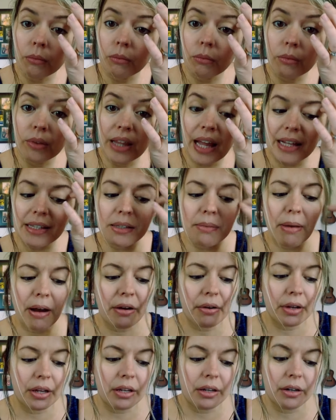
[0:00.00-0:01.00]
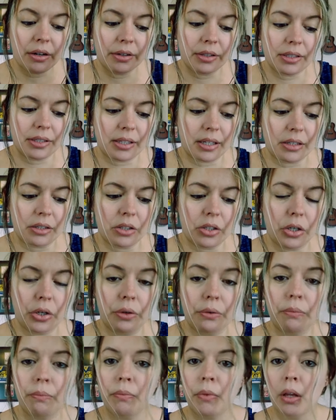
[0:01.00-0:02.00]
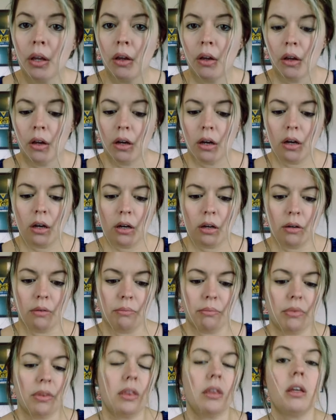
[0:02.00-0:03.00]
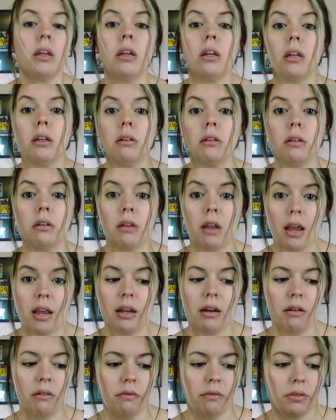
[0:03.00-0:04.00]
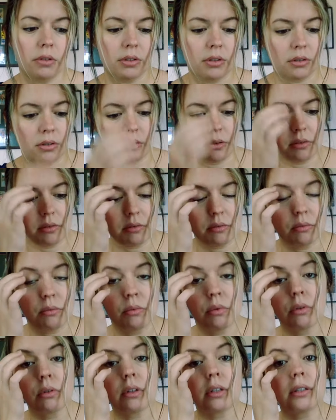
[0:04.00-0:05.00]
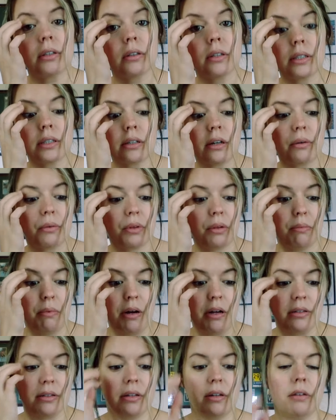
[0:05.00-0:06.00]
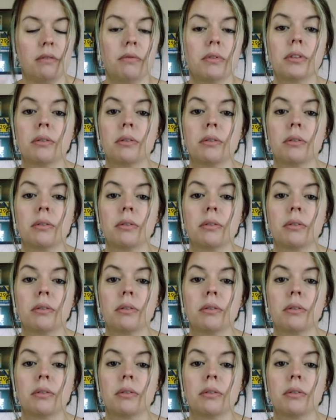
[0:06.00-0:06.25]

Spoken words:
that's about it on the Sensio. The negatives, well, let's start with the positives.